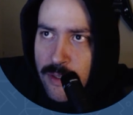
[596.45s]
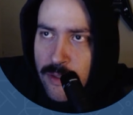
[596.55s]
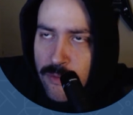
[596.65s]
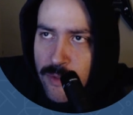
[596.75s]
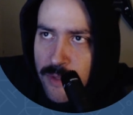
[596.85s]

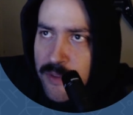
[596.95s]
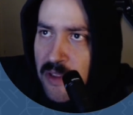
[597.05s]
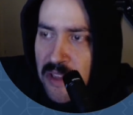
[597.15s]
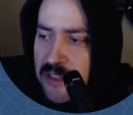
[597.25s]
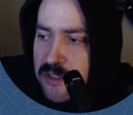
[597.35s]
within the
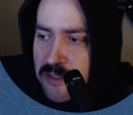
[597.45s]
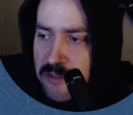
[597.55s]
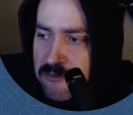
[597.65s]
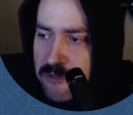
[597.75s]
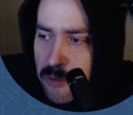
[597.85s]
last
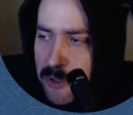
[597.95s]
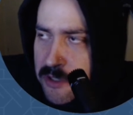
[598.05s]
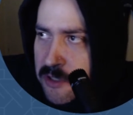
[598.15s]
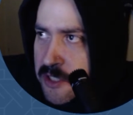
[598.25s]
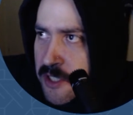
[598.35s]

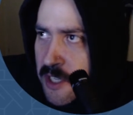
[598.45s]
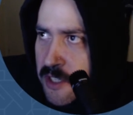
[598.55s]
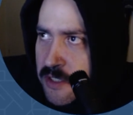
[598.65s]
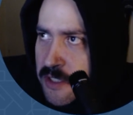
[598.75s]
20-30 seconds.